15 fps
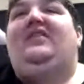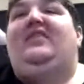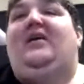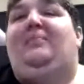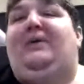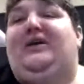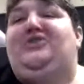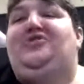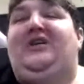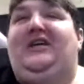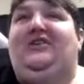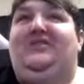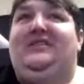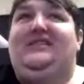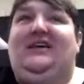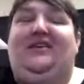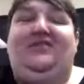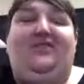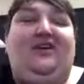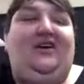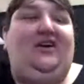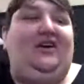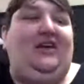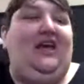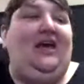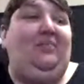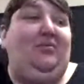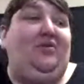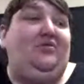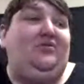The picture on here is of a
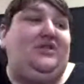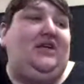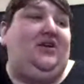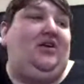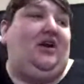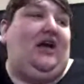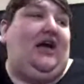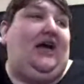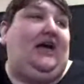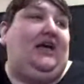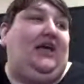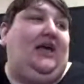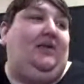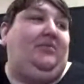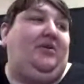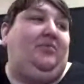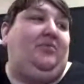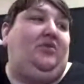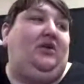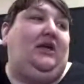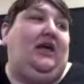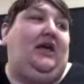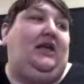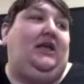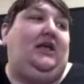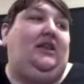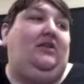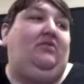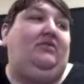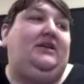camper who's here at Camp Communicate.
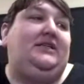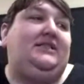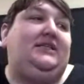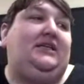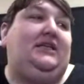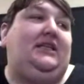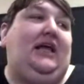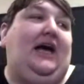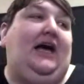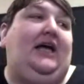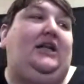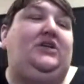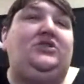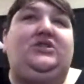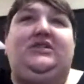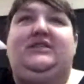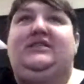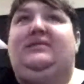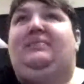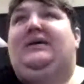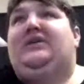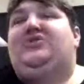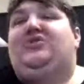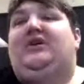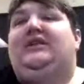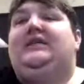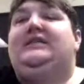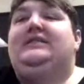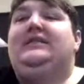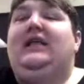And the reason that she's the picture on
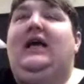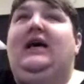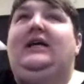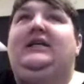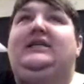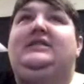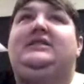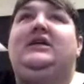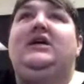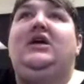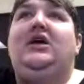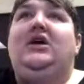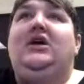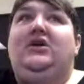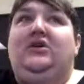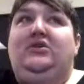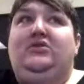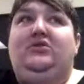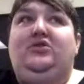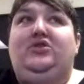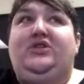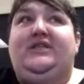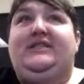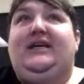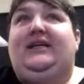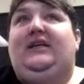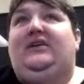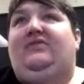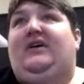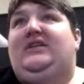this slide is she's
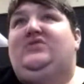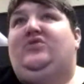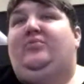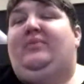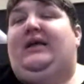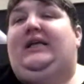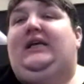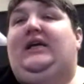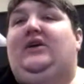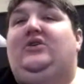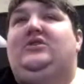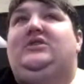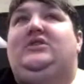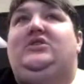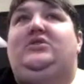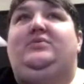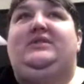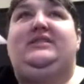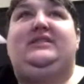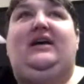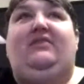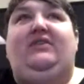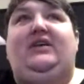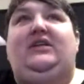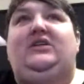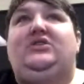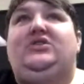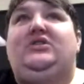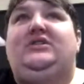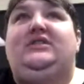had a device for many years since she was 7
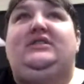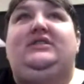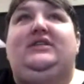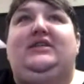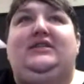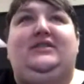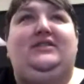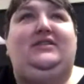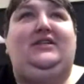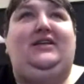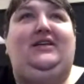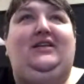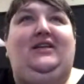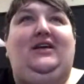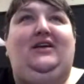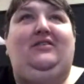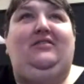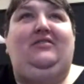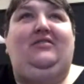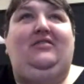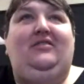and she's 16 now.